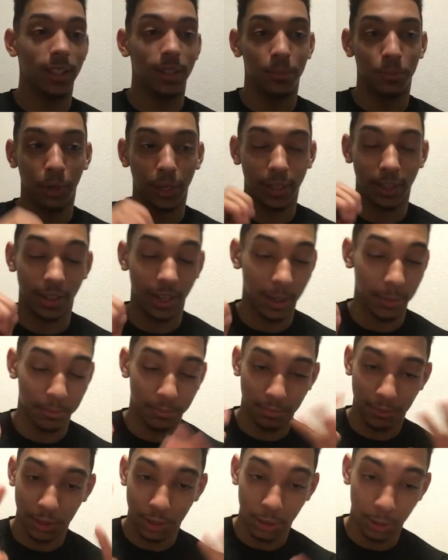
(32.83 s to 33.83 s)
Breaking it
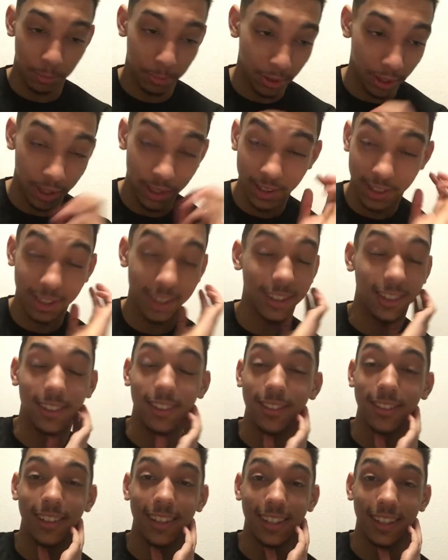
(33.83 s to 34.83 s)
up to 2 parts.
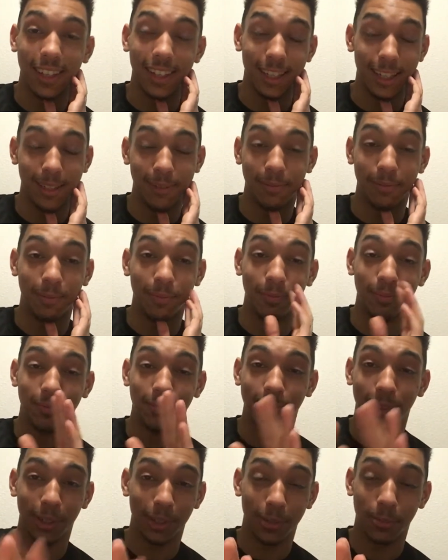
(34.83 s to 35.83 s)

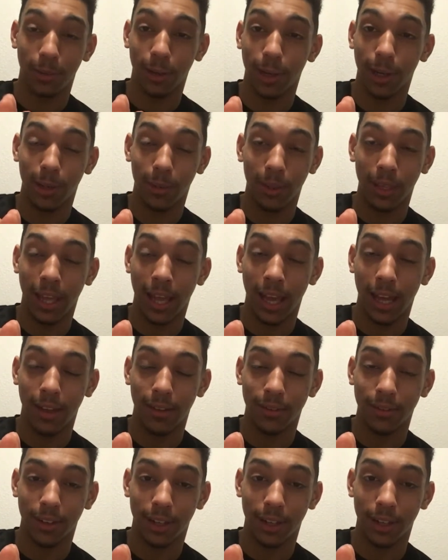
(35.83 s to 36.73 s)
First part we have,